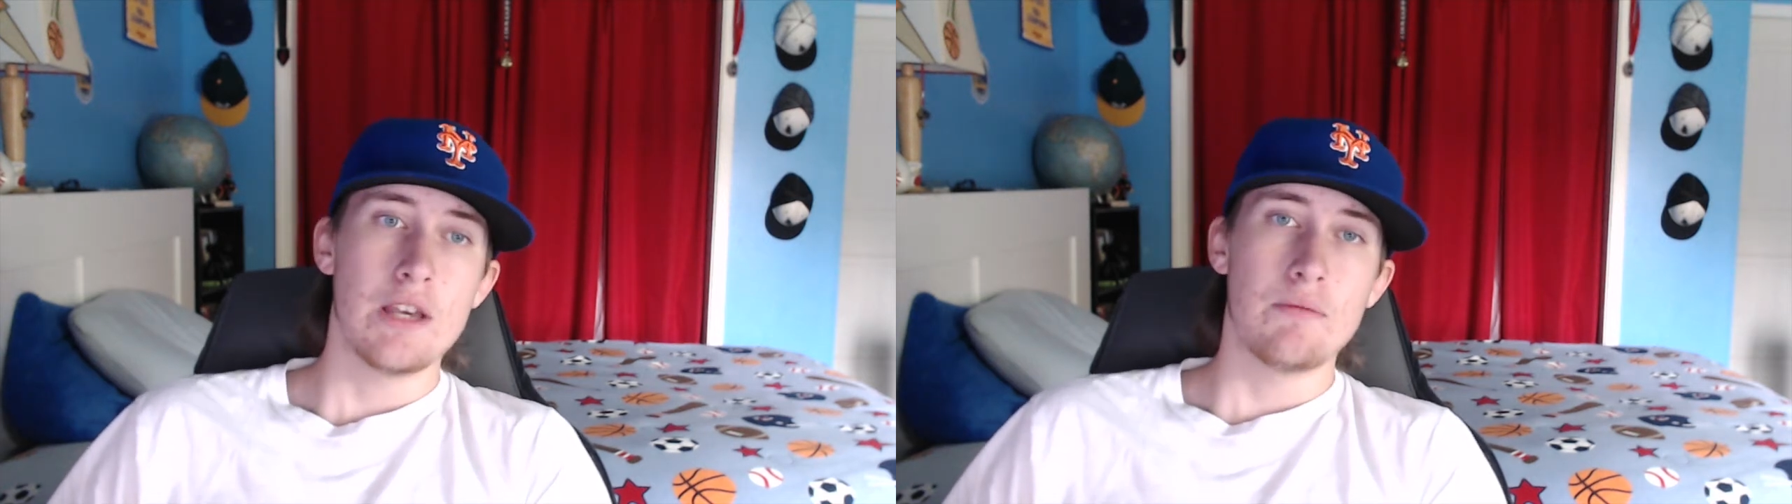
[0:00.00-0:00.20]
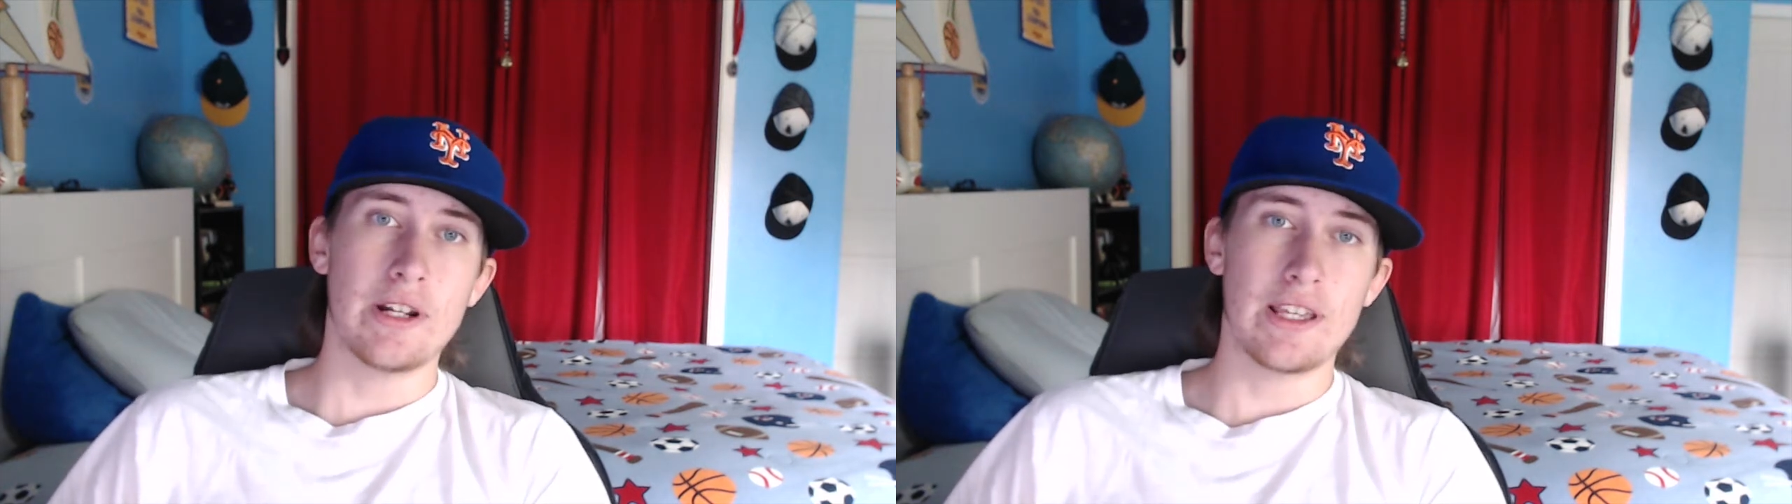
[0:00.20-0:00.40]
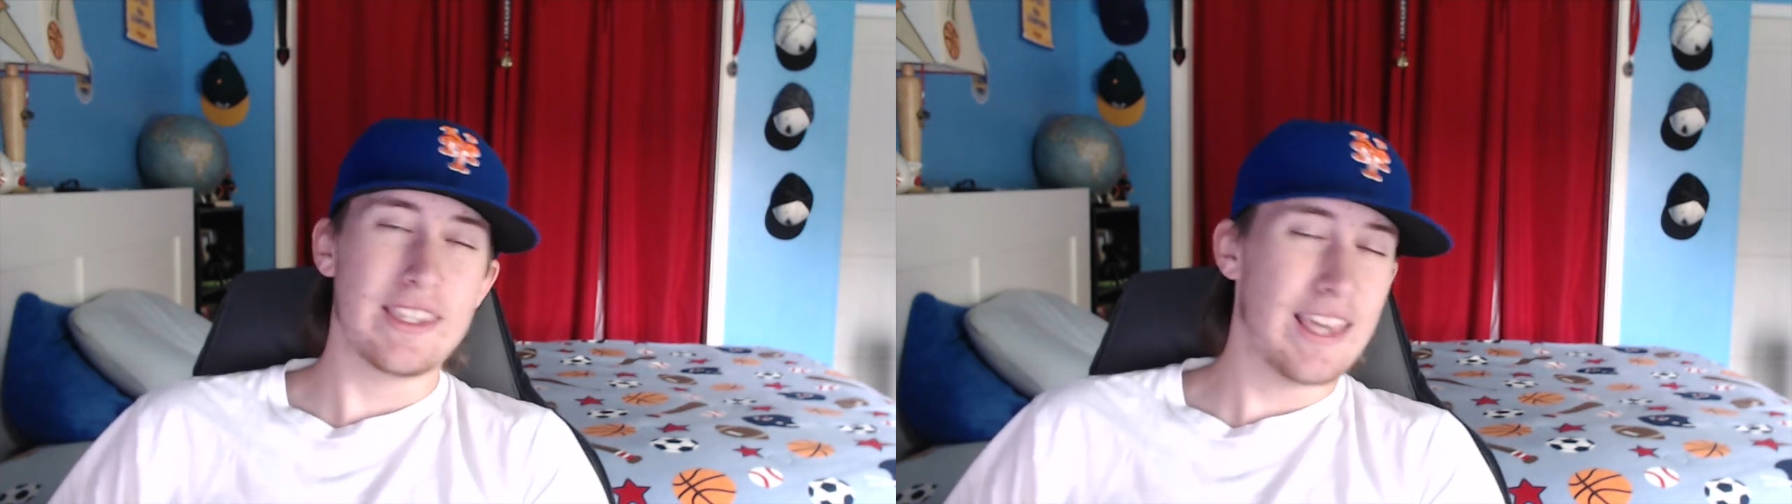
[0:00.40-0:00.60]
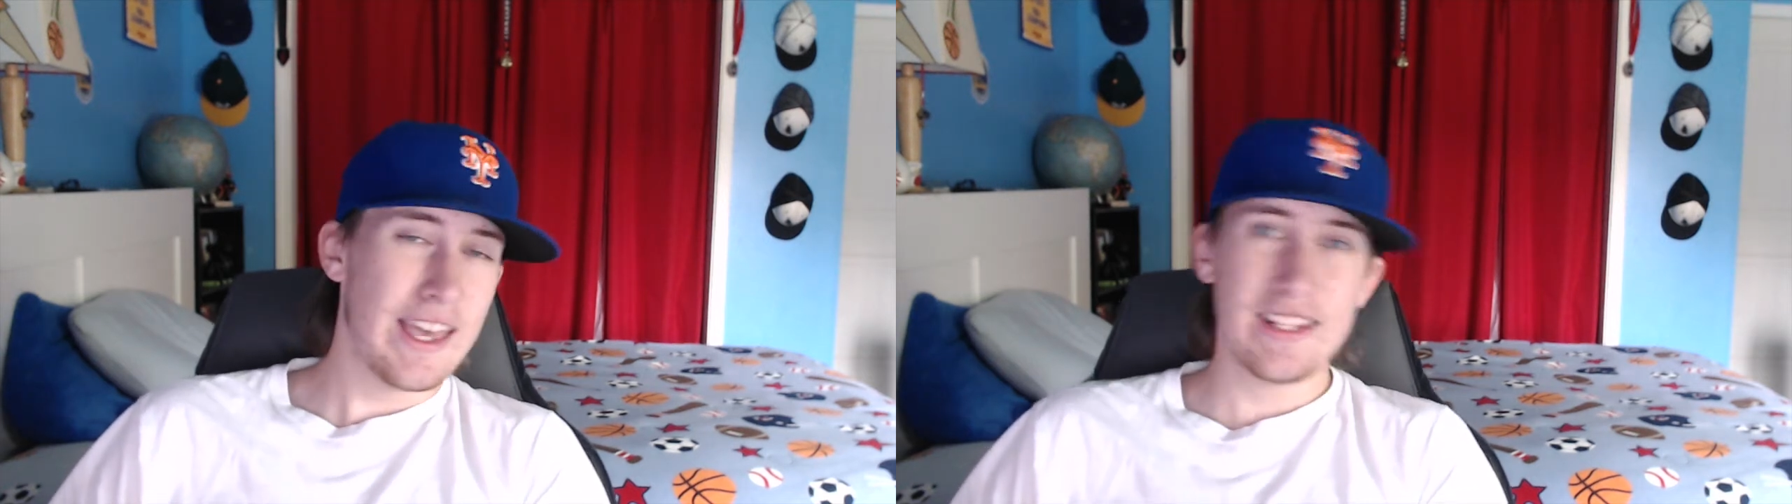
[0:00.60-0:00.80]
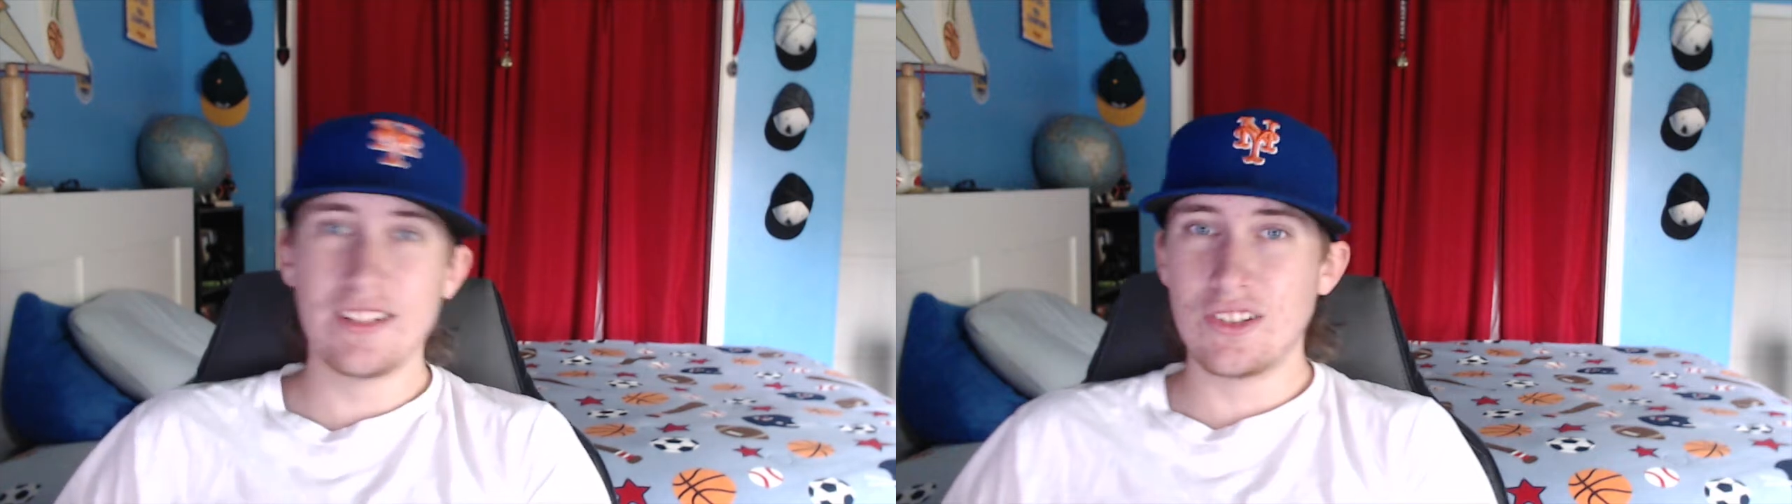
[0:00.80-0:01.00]
But
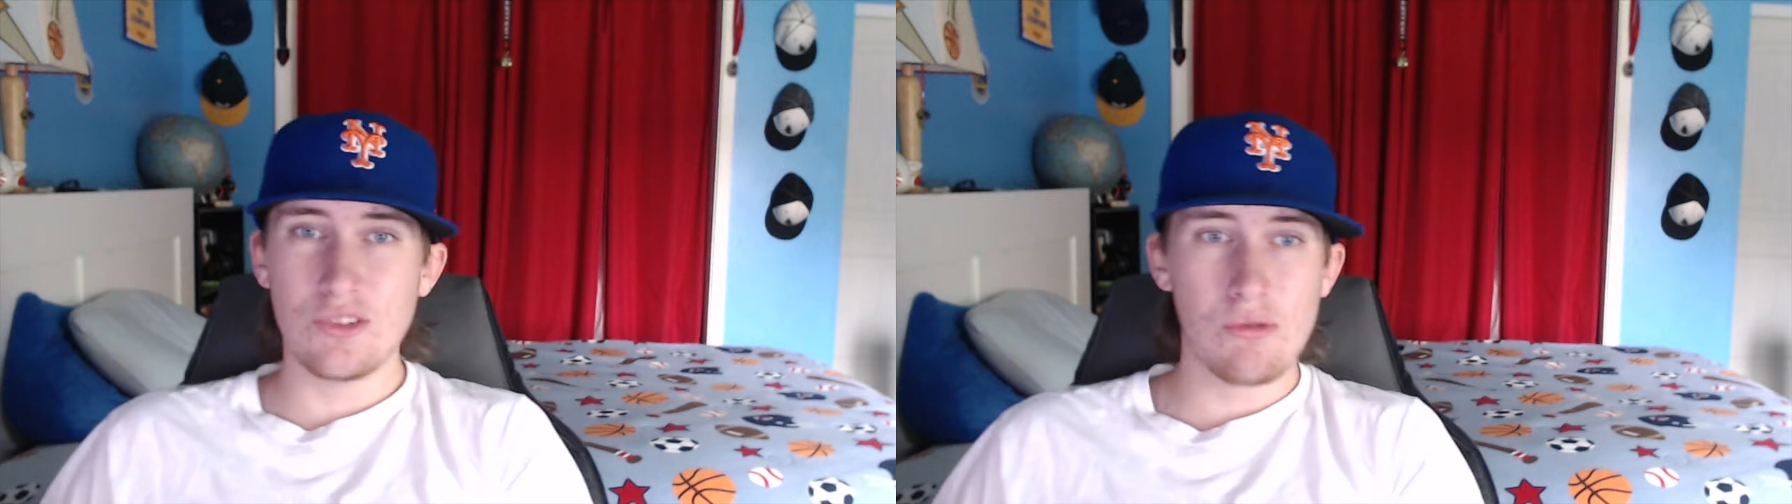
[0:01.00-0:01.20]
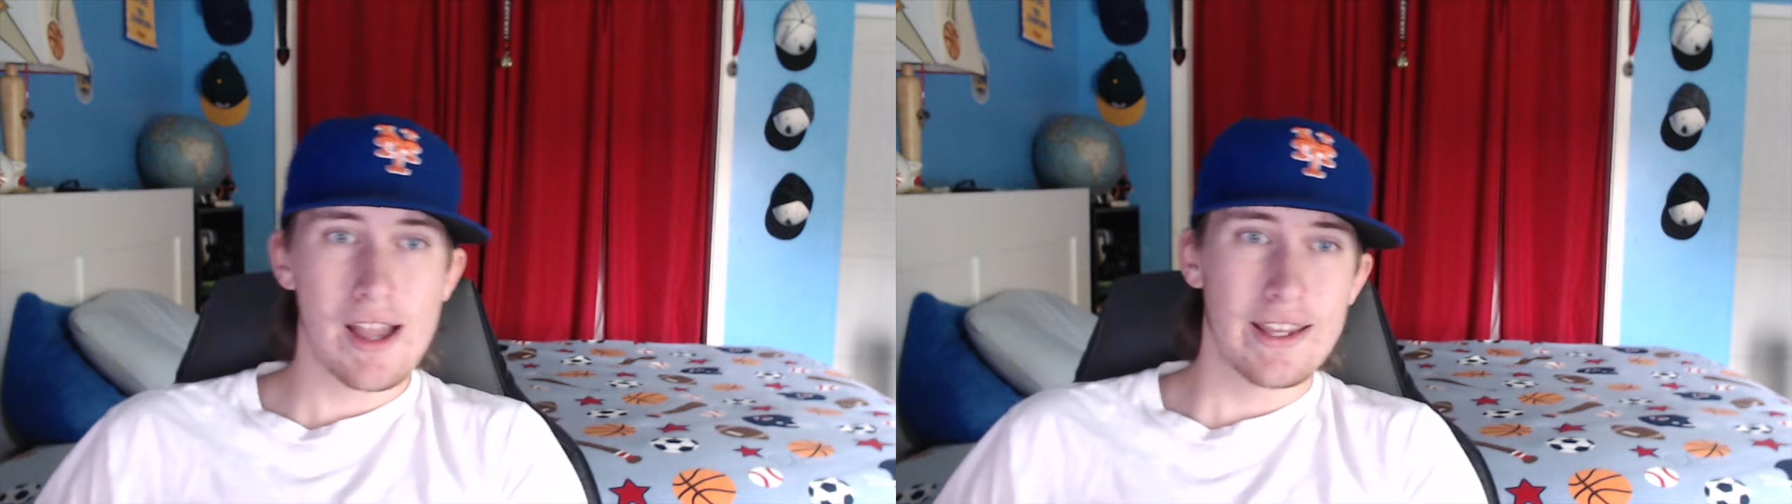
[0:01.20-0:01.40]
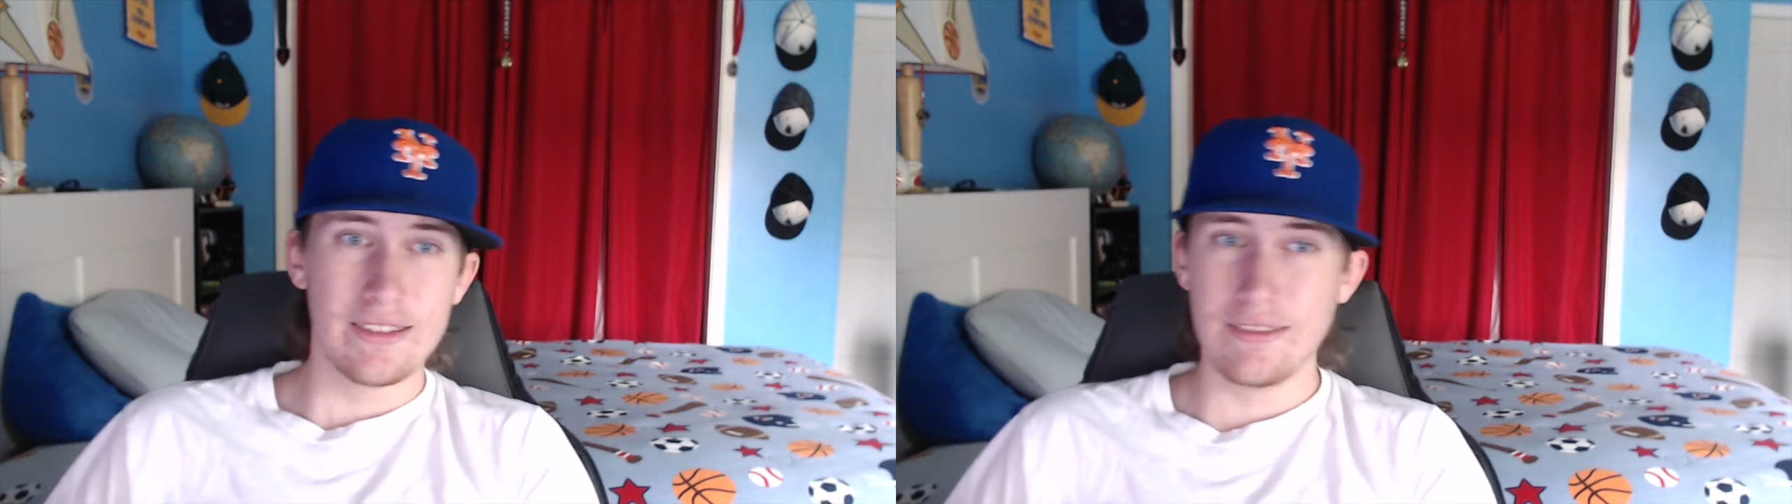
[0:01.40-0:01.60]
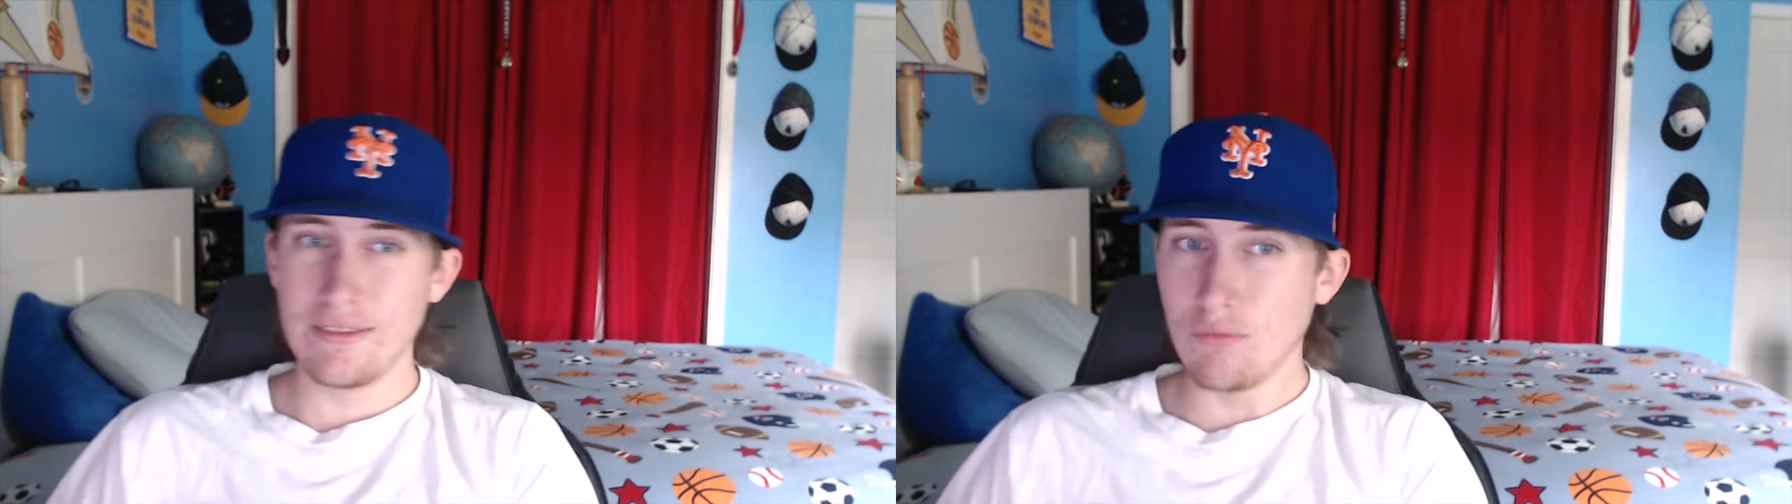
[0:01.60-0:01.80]
again, do I